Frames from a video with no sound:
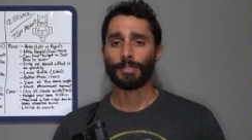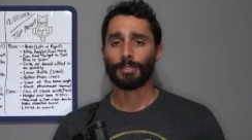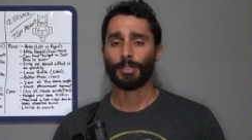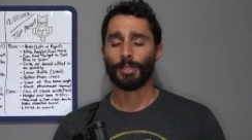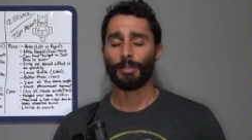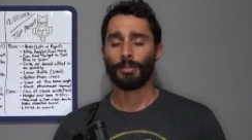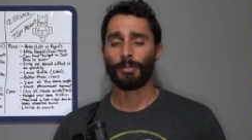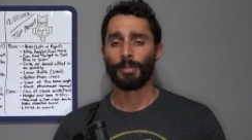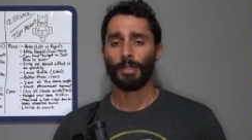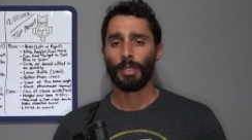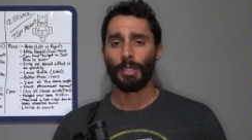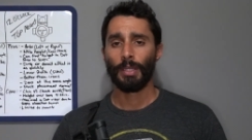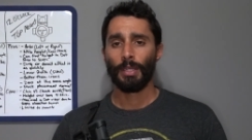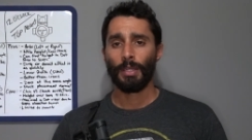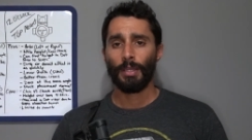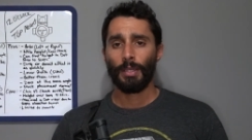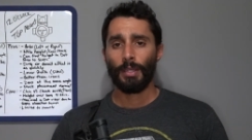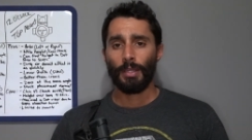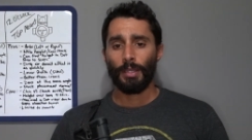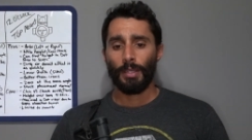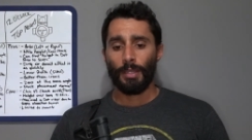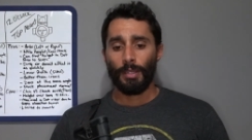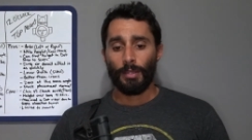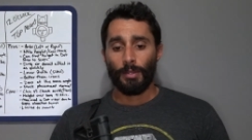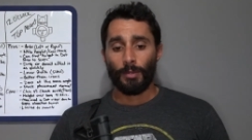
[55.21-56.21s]
So
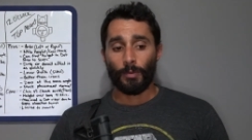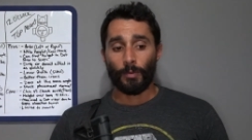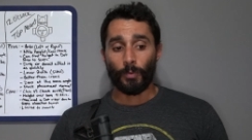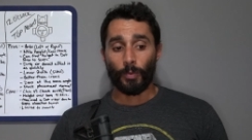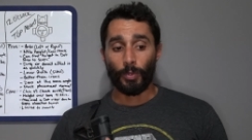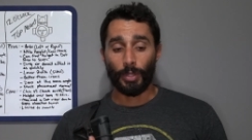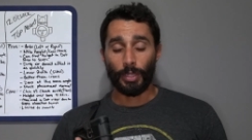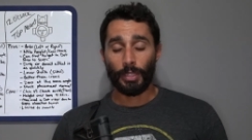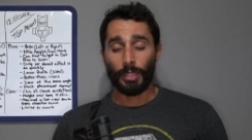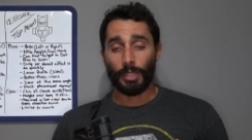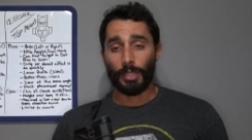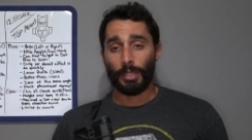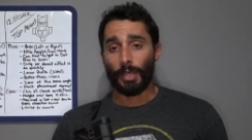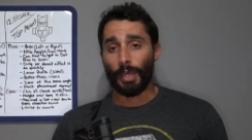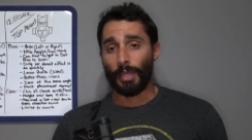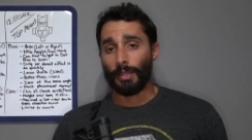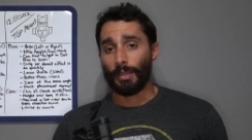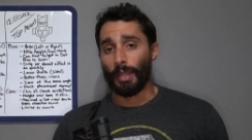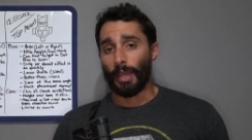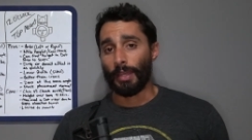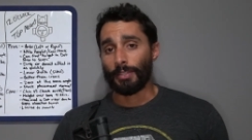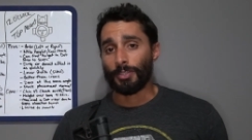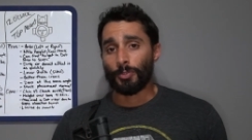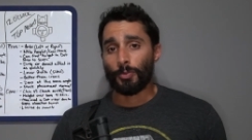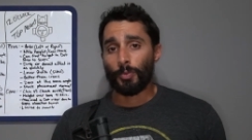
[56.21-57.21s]
really
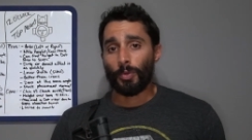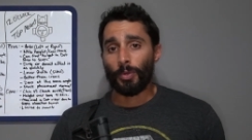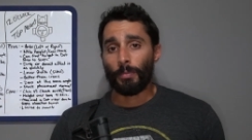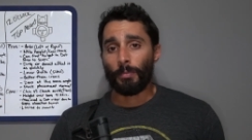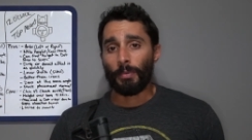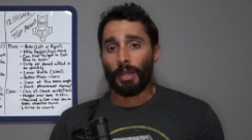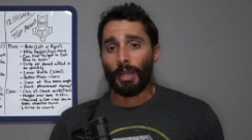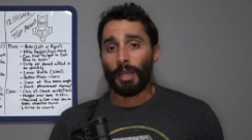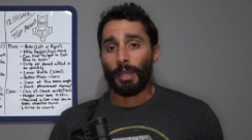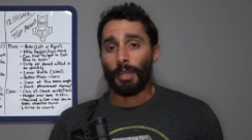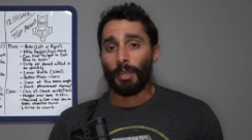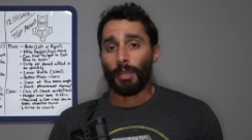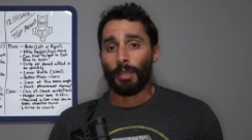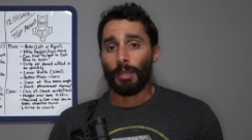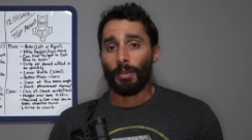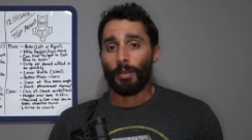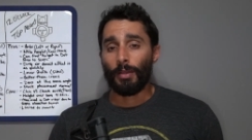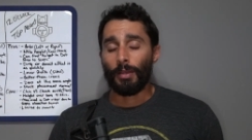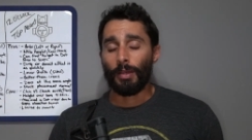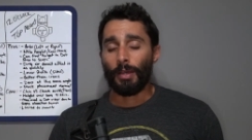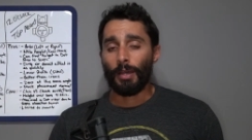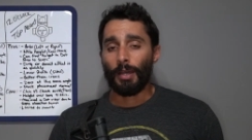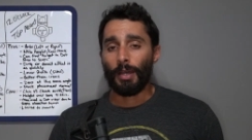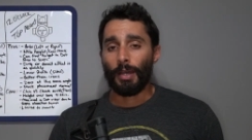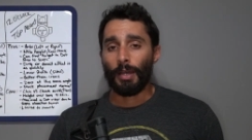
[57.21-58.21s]
that's where my
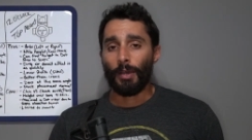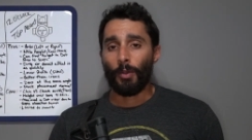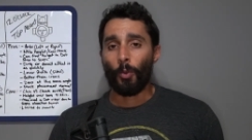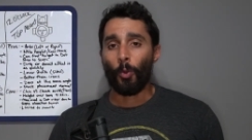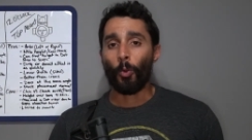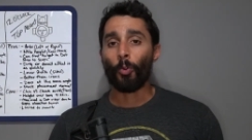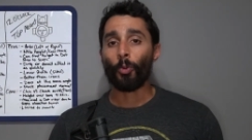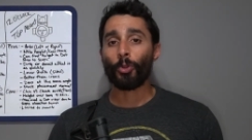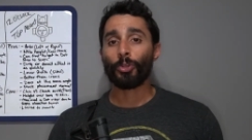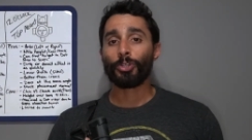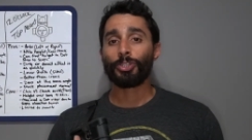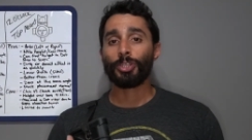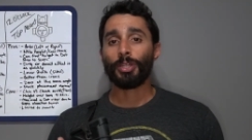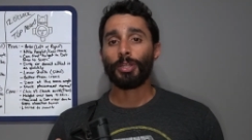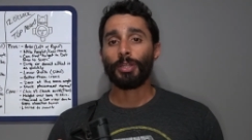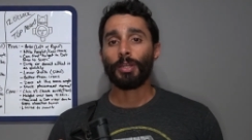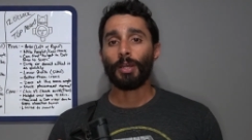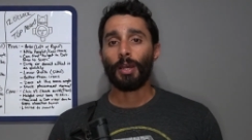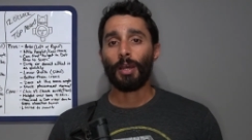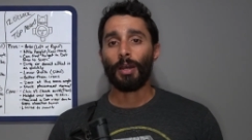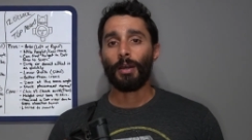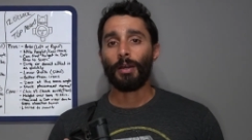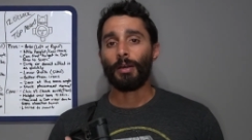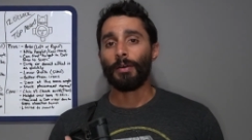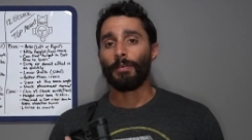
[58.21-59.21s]
origin
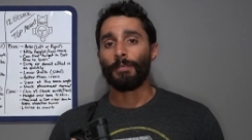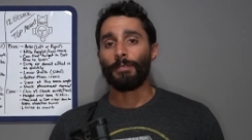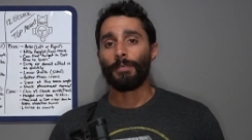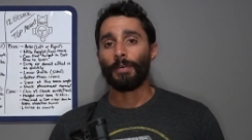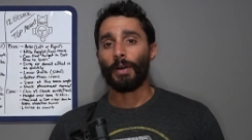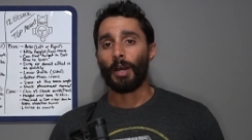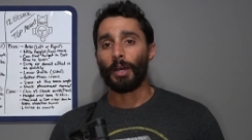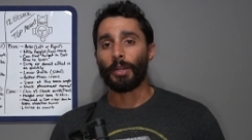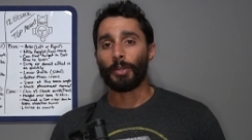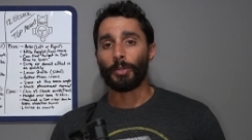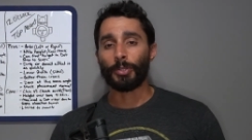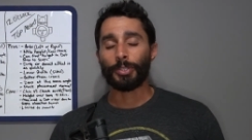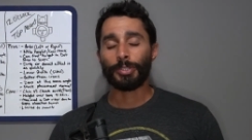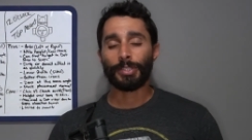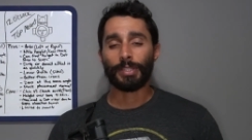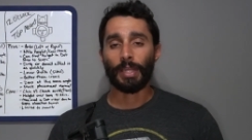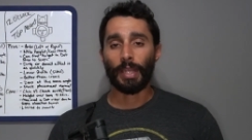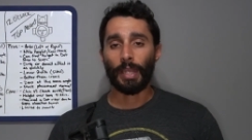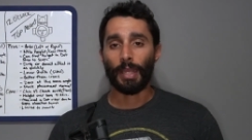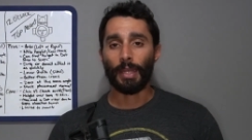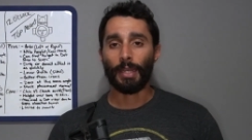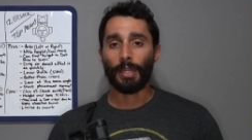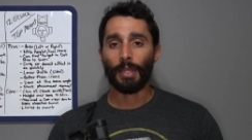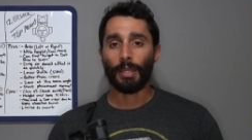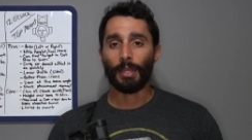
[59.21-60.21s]
of
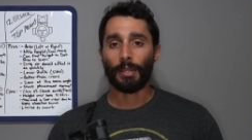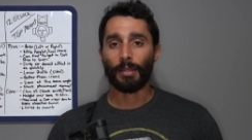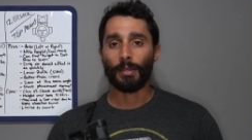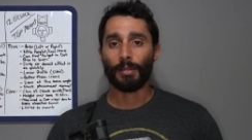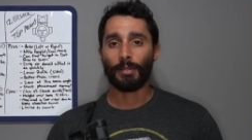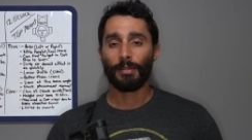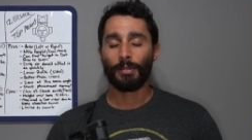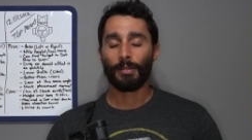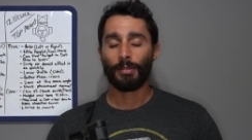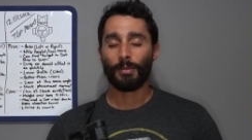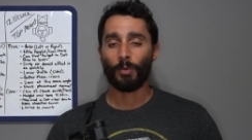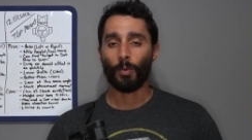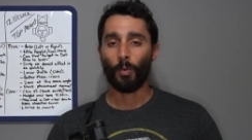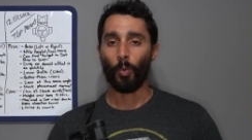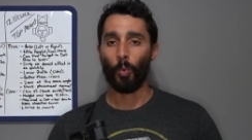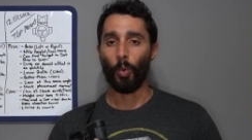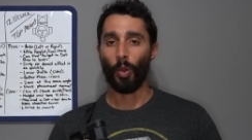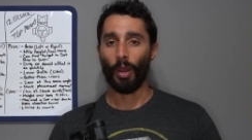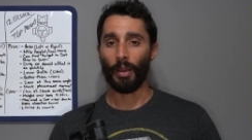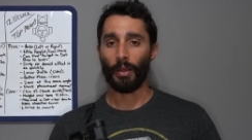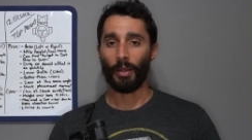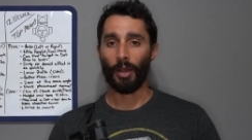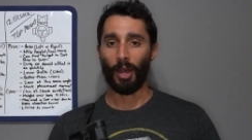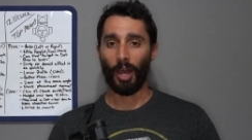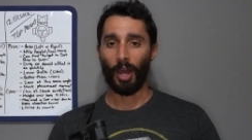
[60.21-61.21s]
understanding what